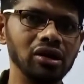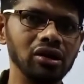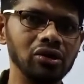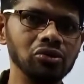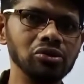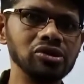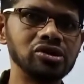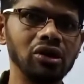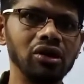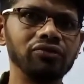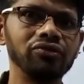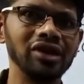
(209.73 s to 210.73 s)
rules
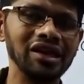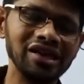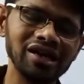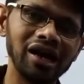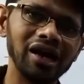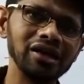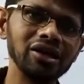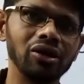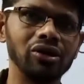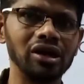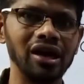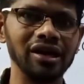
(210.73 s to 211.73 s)
of EI
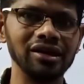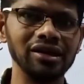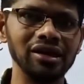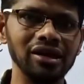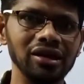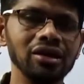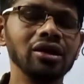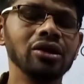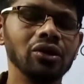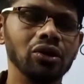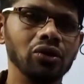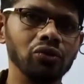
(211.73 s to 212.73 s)
or IE,
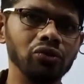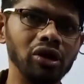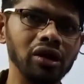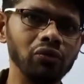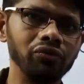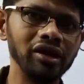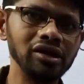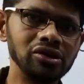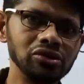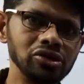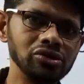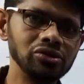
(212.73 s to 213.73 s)
when
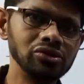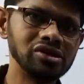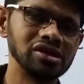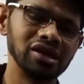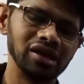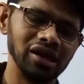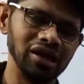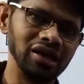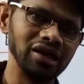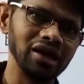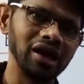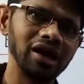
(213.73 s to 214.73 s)
to use
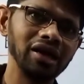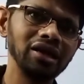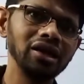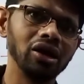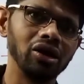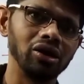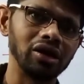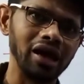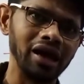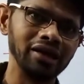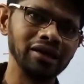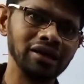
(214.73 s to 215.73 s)
EI or
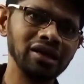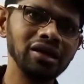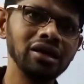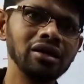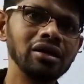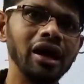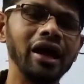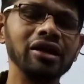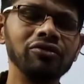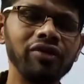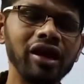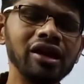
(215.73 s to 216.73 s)
IE
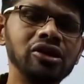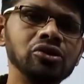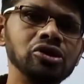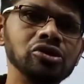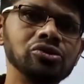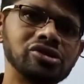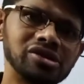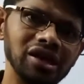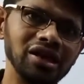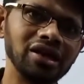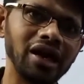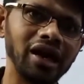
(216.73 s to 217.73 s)
and where to use
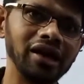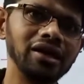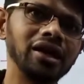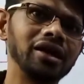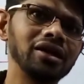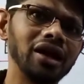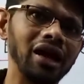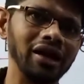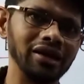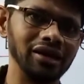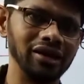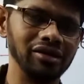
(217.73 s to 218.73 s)
EI and
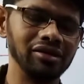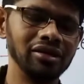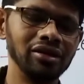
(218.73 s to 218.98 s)
IE.